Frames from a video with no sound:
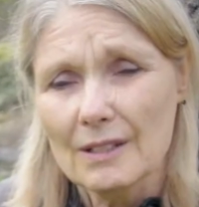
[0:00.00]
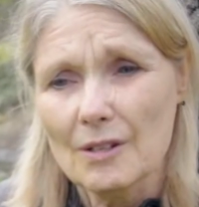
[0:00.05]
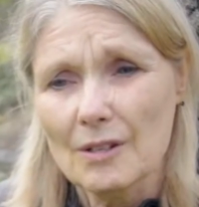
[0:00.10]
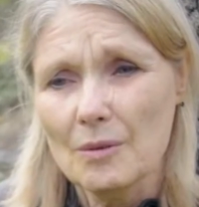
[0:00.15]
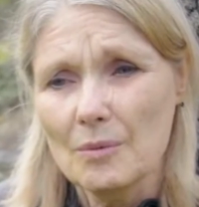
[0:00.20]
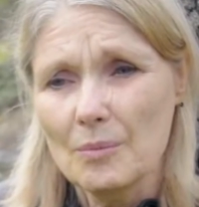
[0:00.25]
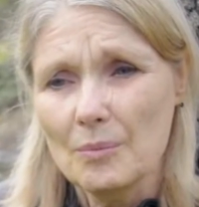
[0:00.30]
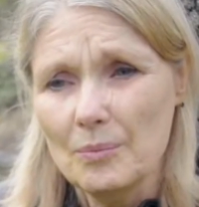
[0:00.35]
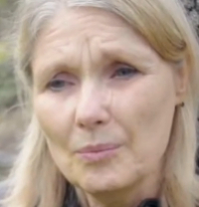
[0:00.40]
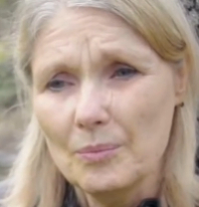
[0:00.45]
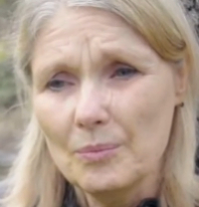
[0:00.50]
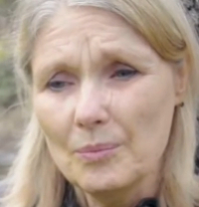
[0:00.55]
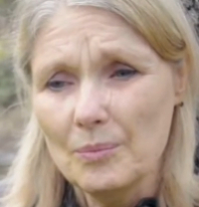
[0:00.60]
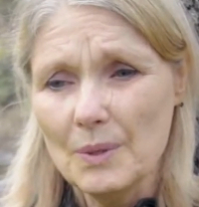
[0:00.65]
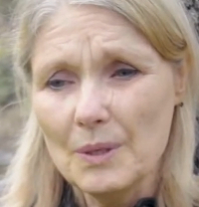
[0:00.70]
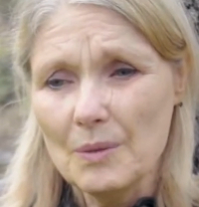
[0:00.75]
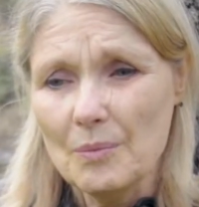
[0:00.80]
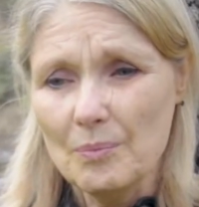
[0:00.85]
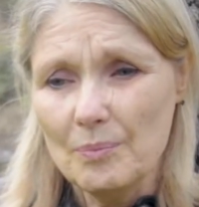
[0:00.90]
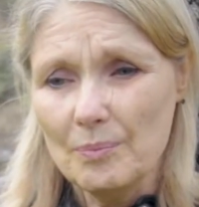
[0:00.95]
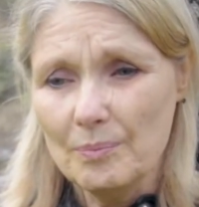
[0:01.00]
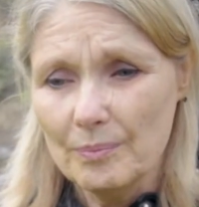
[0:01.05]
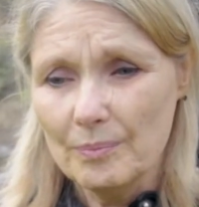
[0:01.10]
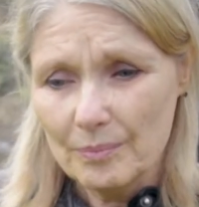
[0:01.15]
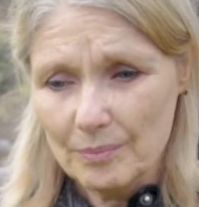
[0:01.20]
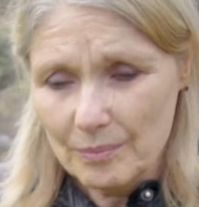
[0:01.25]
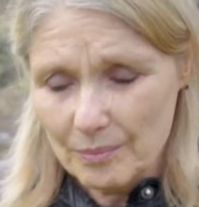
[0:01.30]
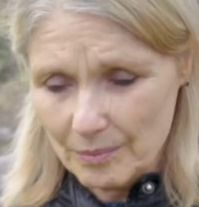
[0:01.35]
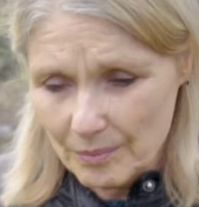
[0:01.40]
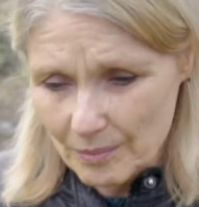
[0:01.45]
So we
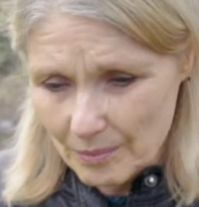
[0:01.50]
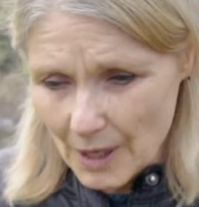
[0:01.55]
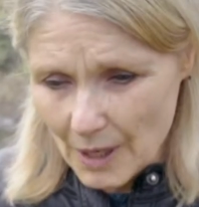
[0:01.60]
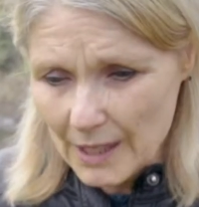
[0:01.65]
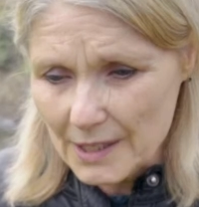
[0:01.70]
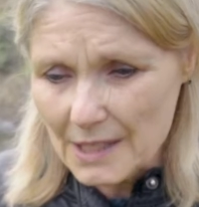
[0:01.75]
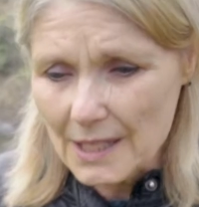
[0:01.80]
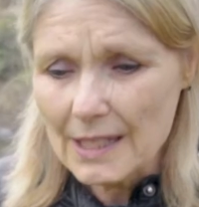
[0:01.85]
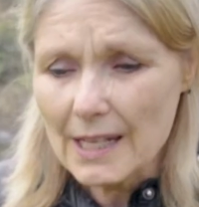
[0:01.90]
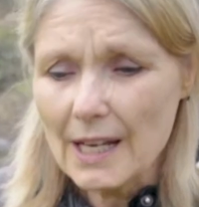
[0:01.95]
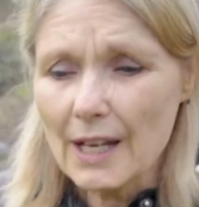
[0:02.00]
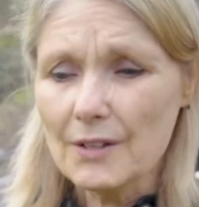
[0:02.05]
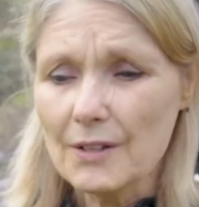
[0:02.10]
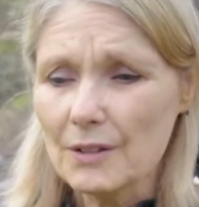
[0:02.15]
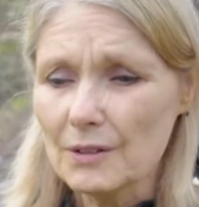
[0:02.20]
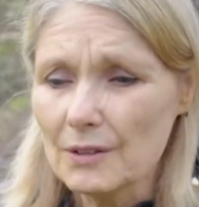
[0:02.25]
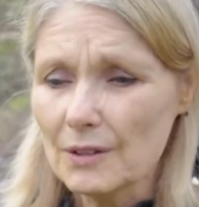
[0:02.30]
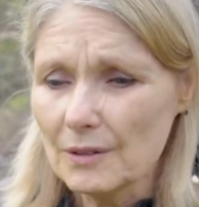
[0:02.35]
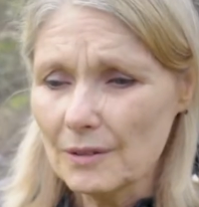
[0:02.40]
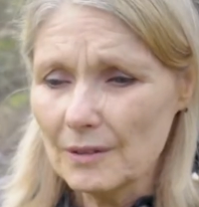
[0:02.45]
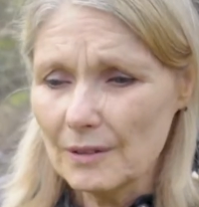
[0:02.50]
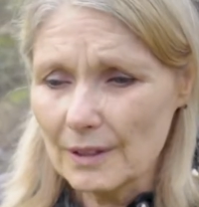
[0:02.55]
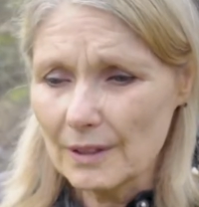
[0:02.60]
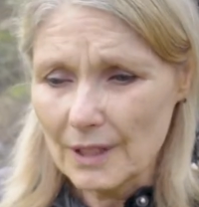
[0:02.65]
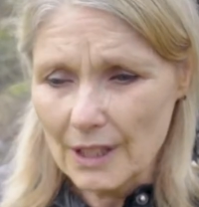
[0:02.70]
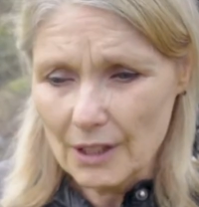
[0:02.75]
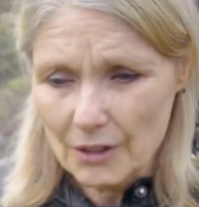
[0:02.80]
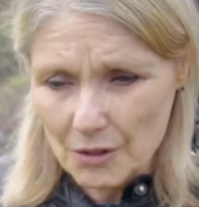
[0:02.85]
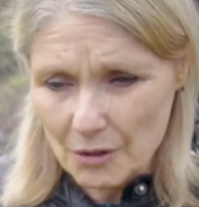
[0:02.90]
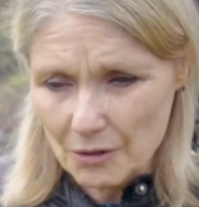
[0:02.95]
got together,
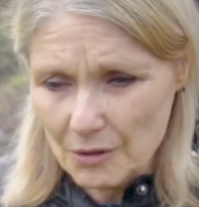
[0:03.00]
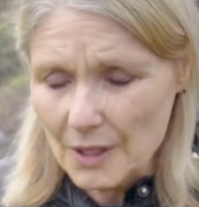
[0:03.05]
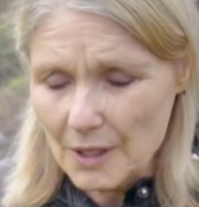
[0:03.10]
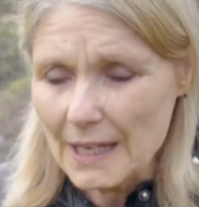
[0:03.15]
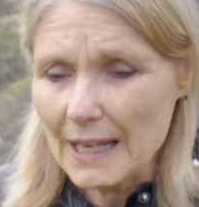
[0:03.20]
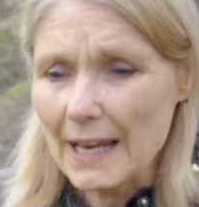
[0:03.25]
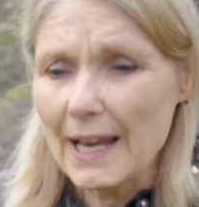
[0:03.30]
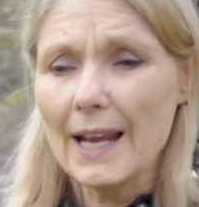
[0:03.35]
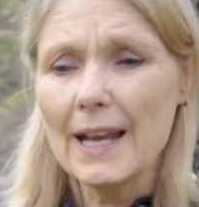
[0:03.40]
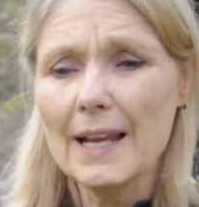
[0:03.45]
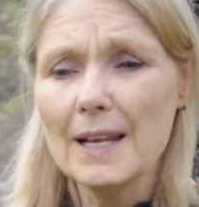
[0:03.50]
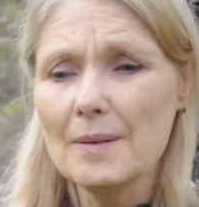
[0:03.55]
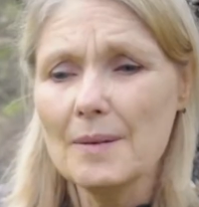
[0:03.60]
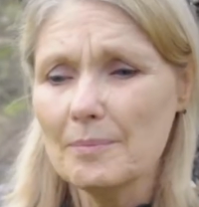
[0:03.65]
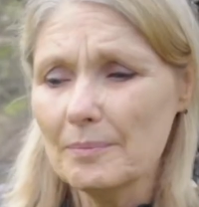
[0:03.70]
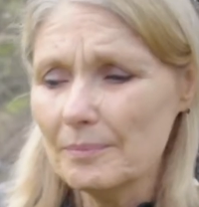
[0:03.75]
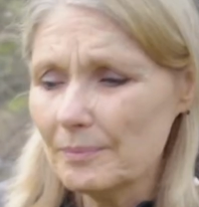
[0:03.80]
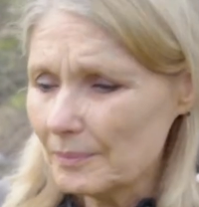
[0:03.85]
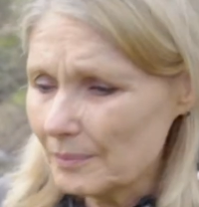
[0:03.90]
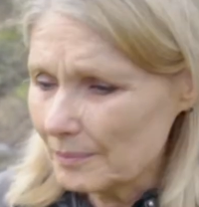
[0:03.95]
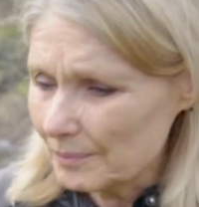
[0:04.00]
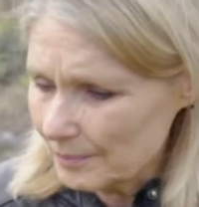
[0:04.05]
the attorney came,